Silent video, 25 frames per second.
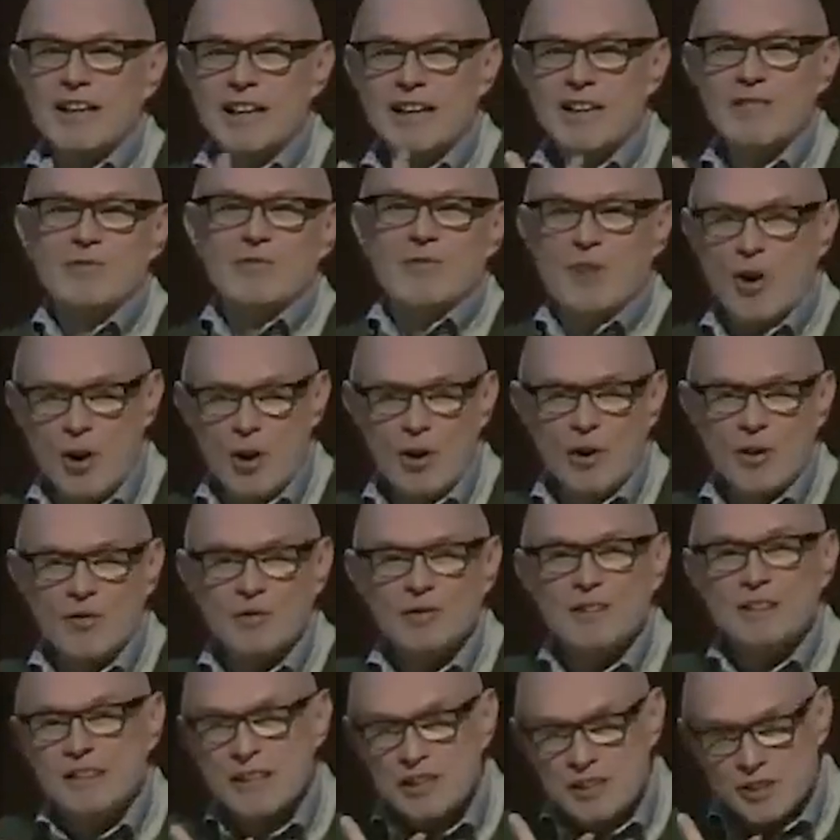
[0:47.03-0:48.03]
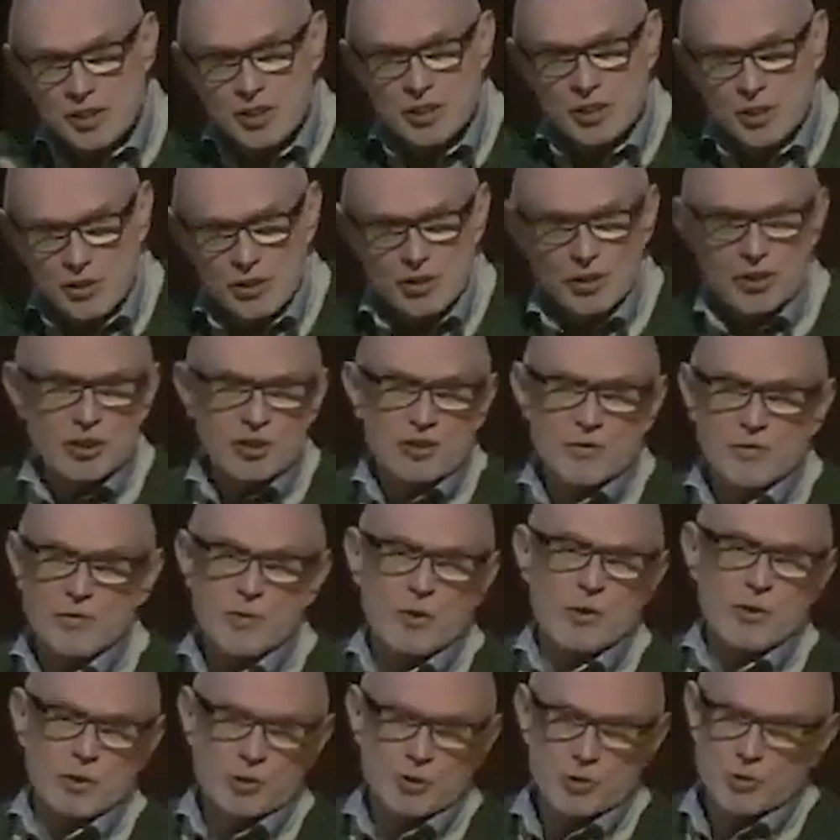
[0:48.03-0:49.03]
involved in the search
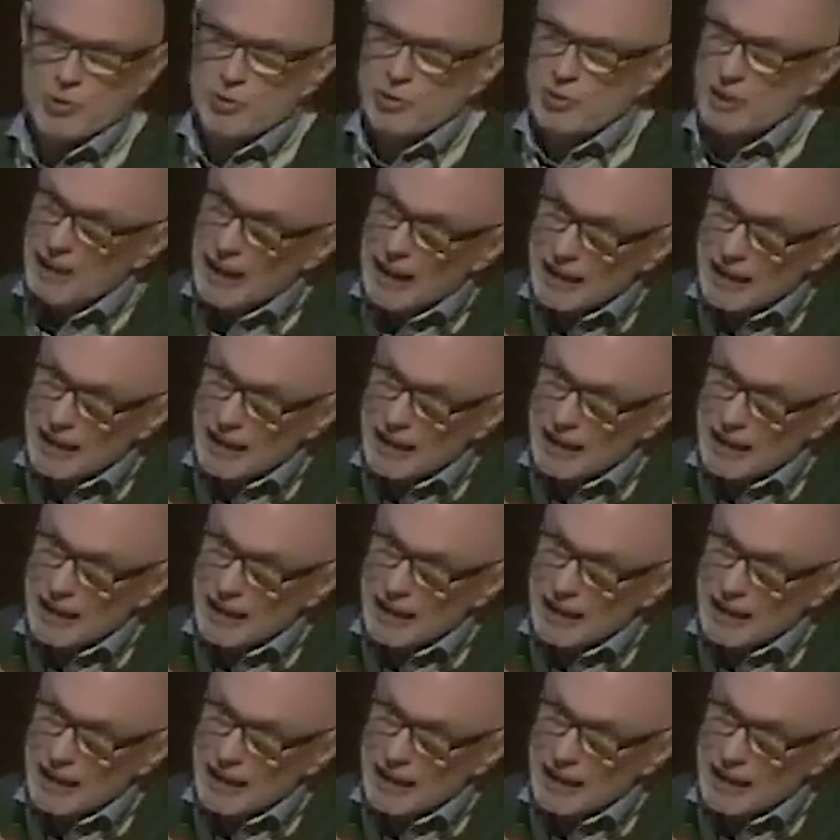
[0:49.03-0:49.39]
for mm. truth.